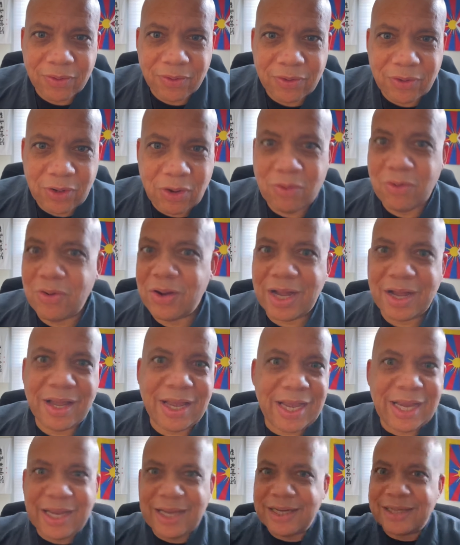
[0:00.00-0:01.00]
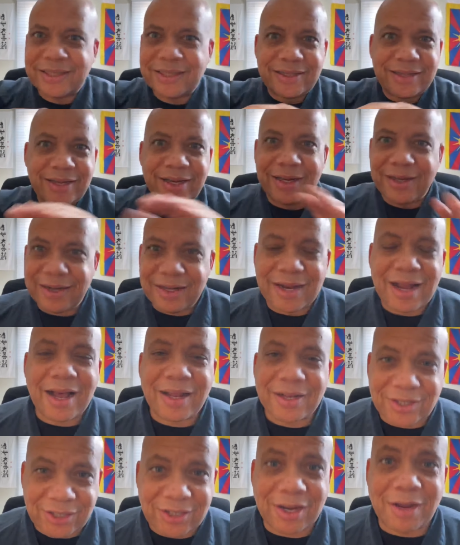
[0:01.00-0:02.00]
Yoga is
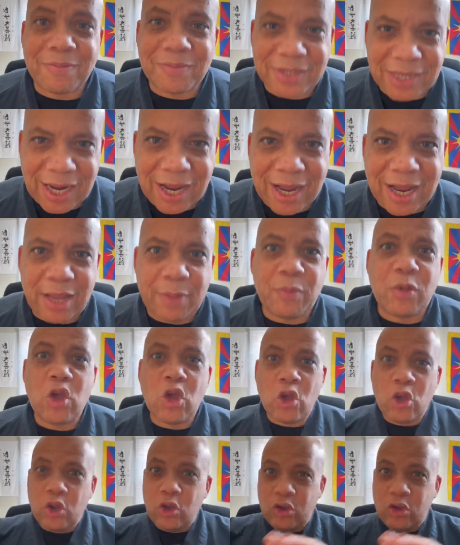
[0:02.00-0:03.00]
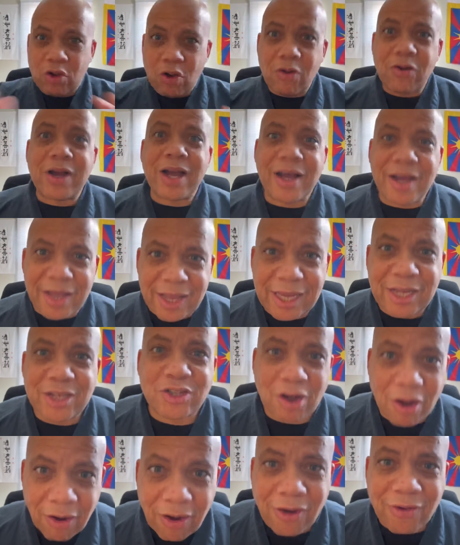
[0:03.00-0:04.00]
not sometime. Yoga is
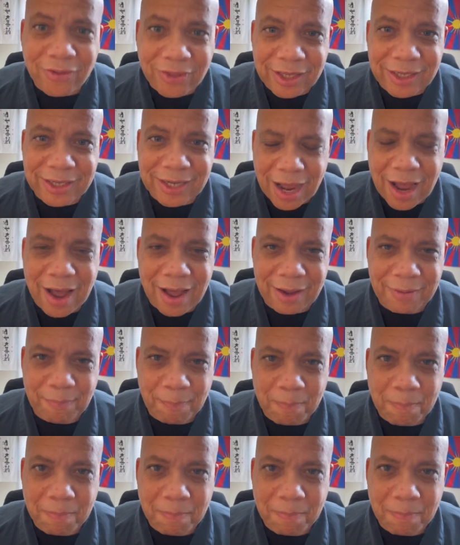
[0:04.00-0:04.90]
all the time.